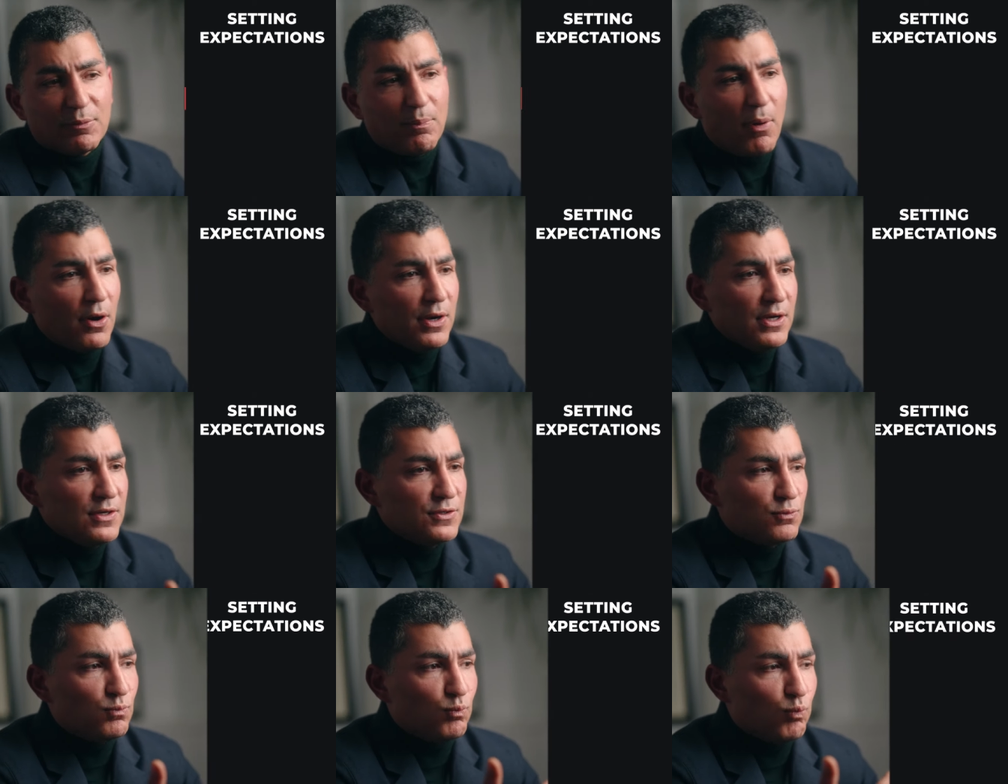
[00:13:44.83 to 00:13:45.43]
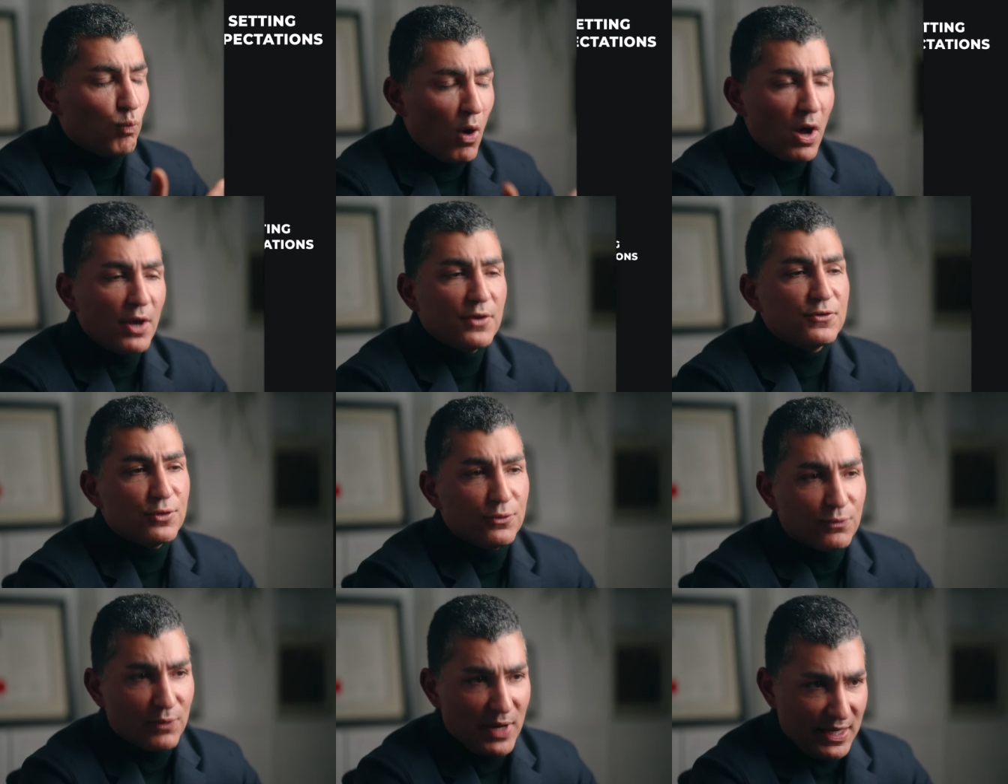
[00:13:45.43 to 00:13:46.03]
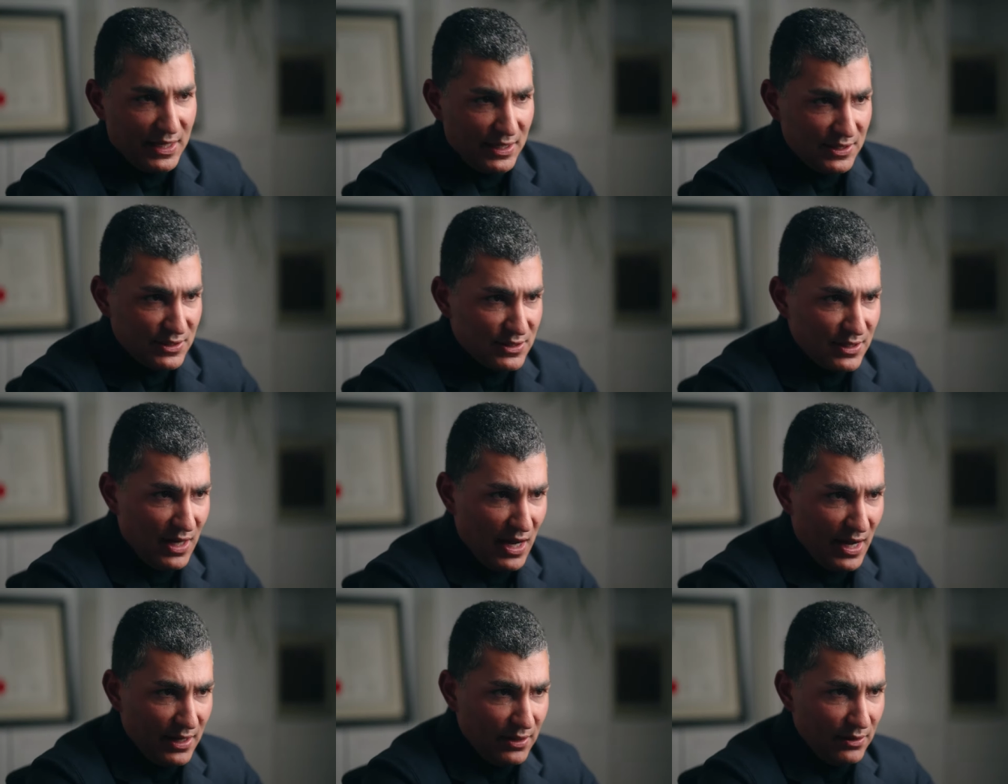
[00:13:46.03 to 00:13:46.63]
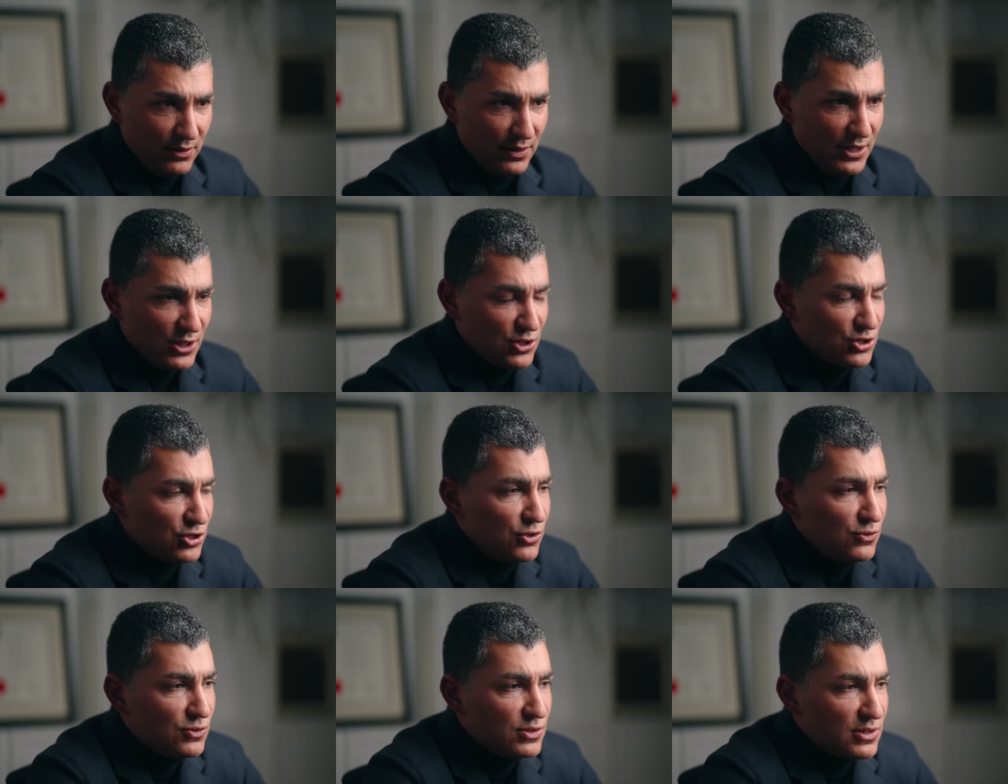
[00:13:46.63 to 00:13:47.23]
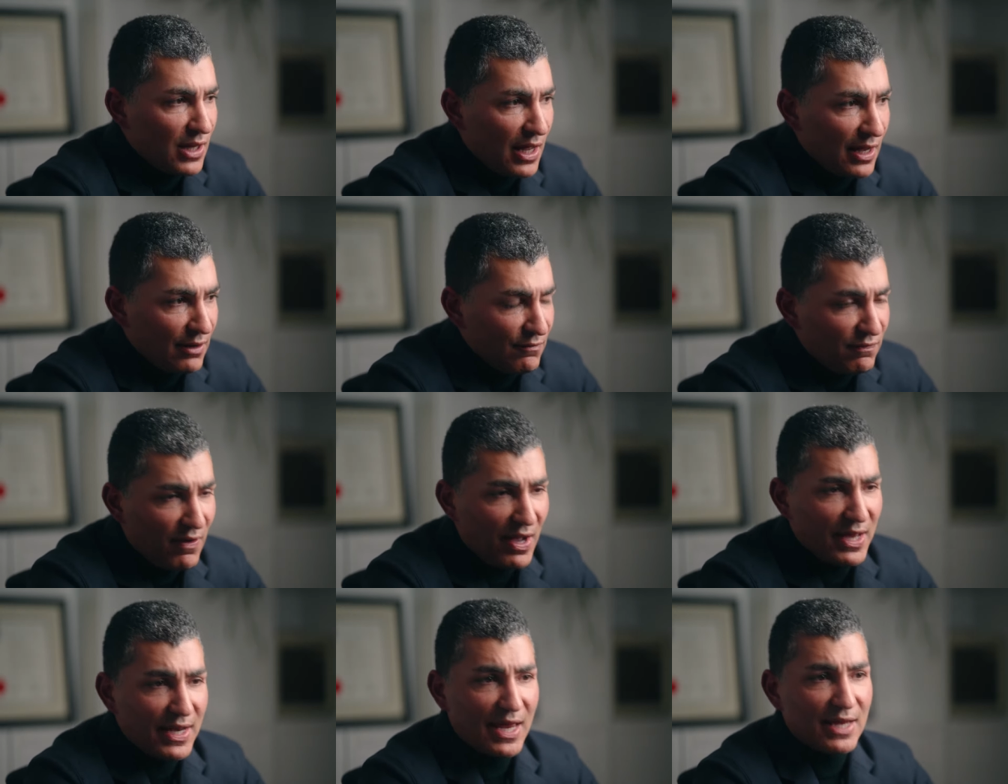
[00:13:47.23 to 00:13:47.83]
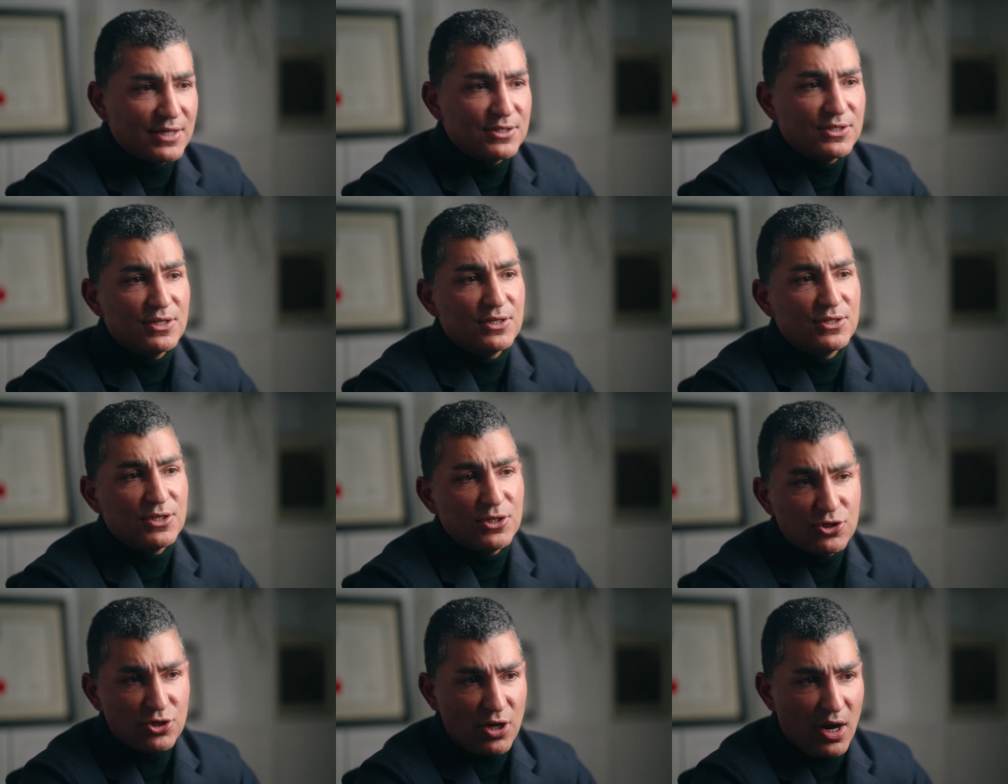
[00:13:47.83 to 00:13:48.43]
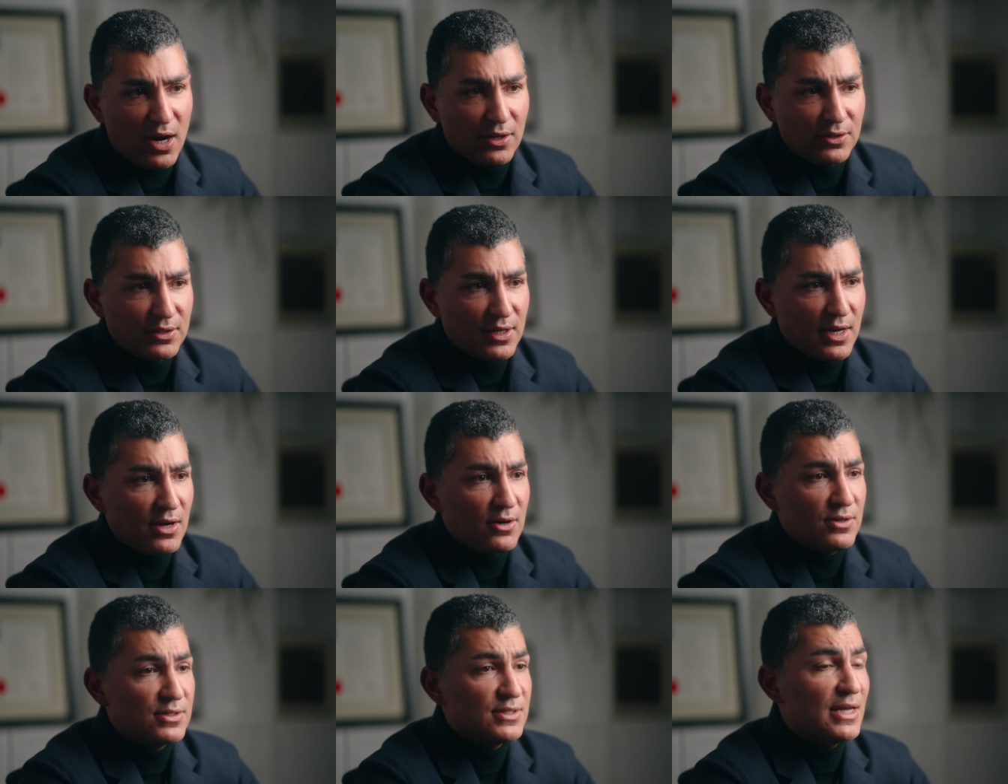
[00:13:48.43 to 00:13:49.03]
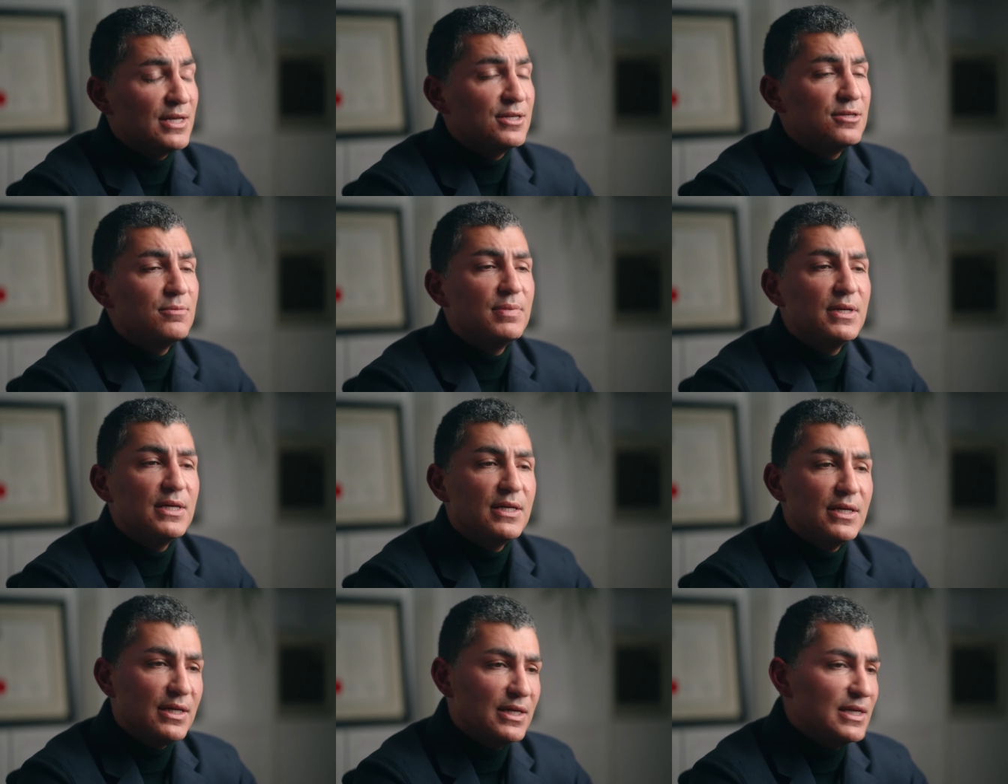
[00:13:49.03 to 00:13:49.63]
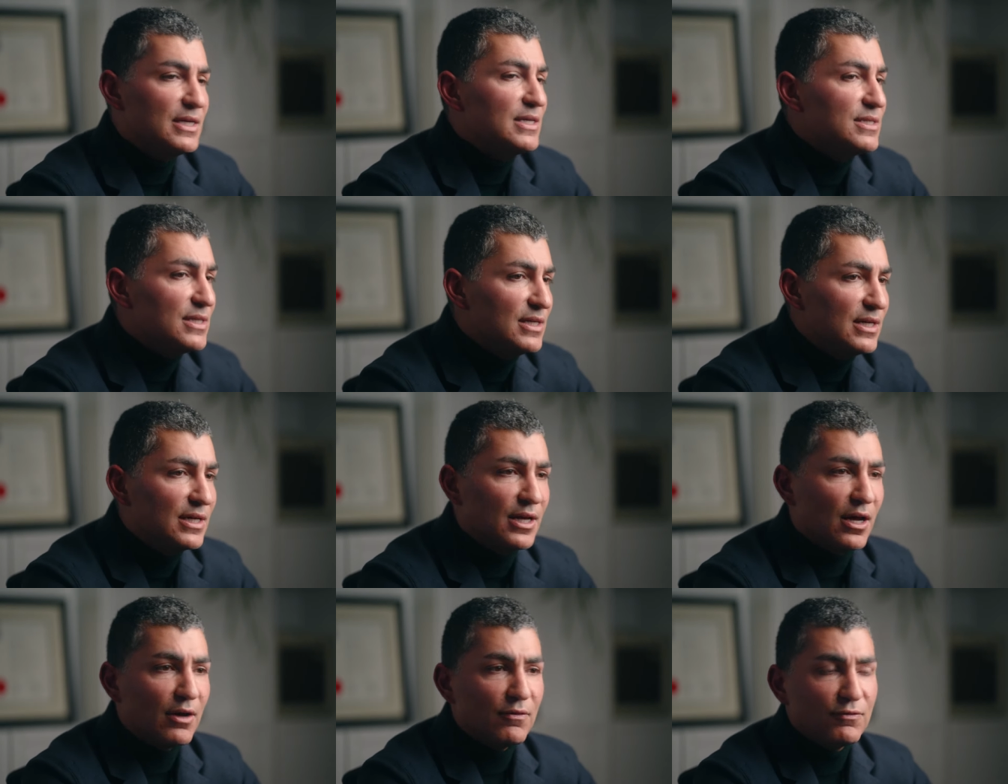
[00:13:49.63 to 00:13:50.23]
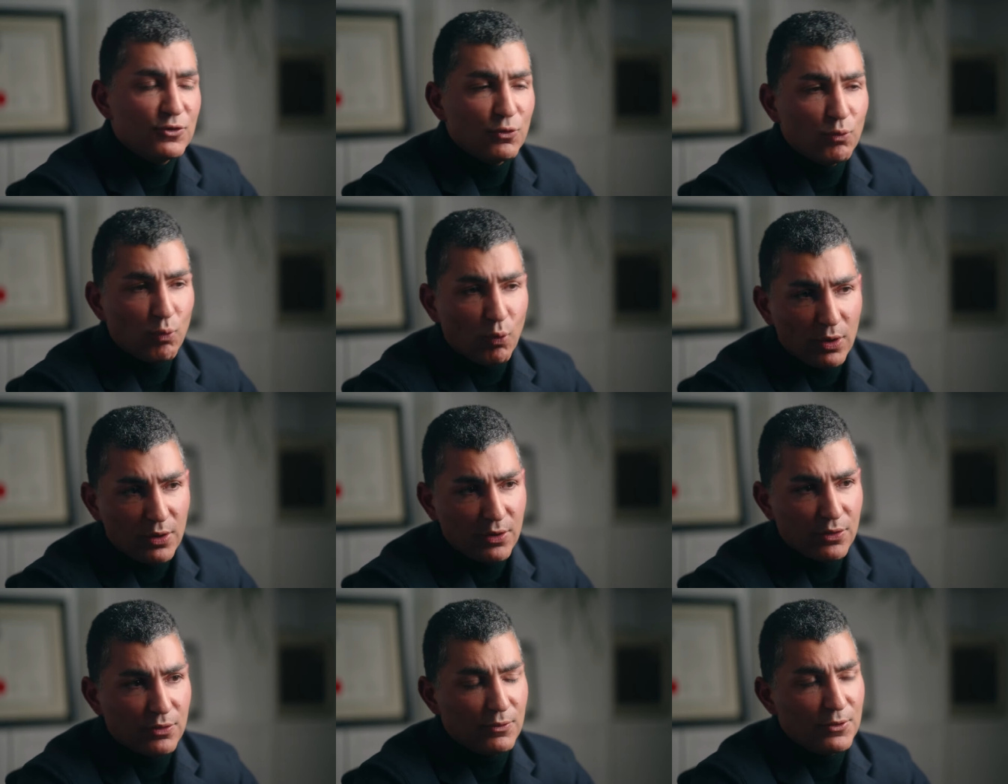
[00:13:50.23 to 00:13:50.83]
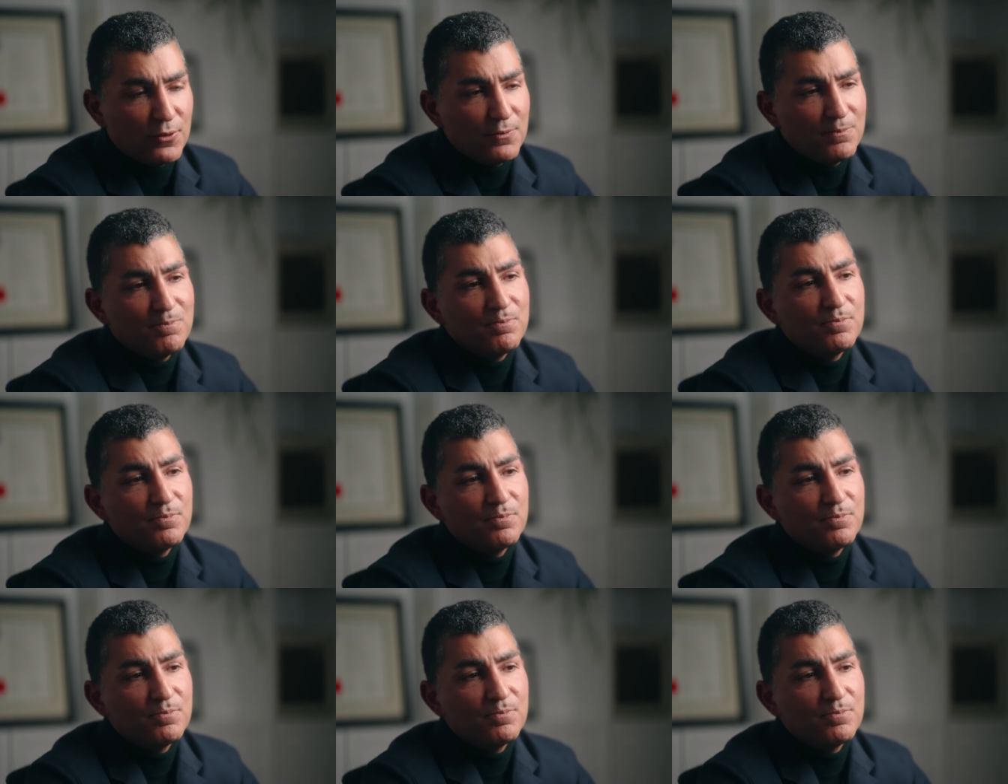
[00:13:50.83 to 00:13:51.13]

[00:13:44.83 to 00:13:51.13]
parties want to reconcile, issues like finances and childcare tend to be easy enough to work through.